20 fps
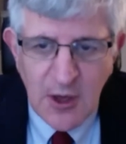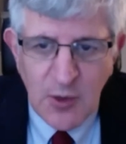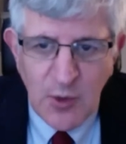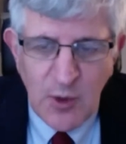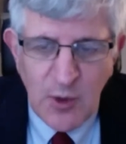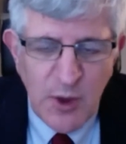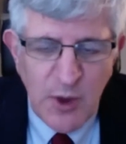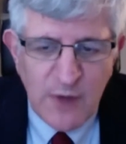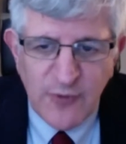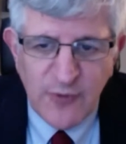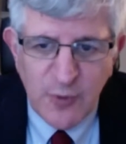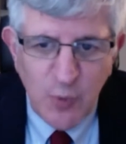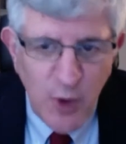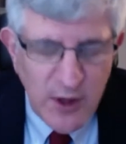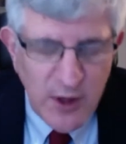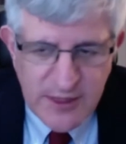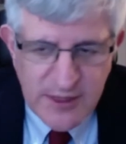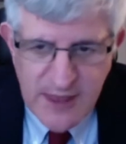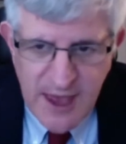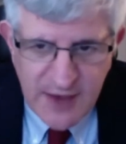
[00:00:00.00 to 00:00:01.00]
we went from
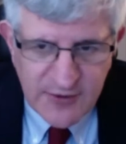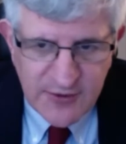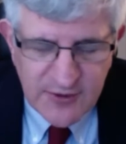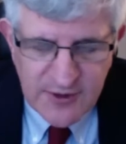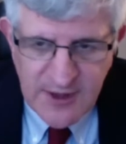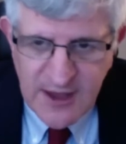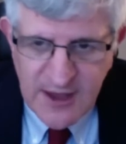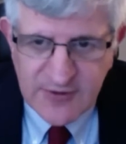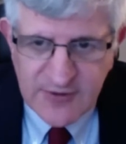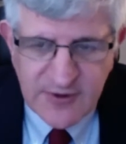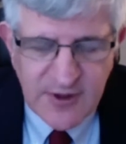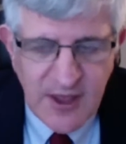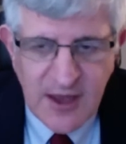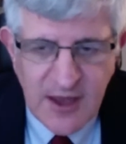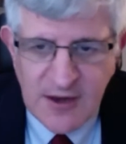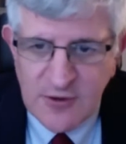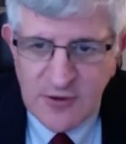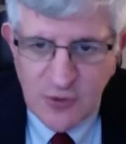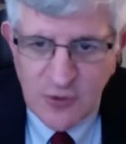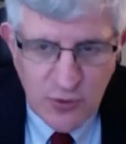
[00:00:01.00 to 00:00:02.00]
1,000 deaths a day
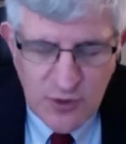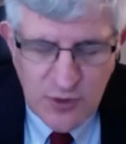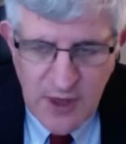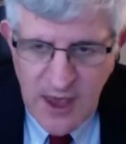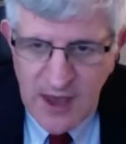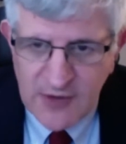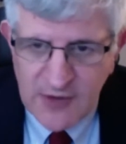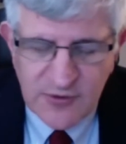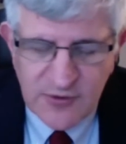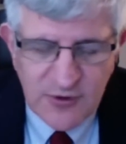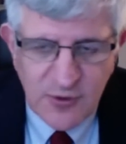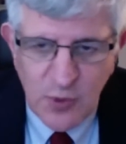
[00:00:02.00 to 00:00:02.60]
to 2,000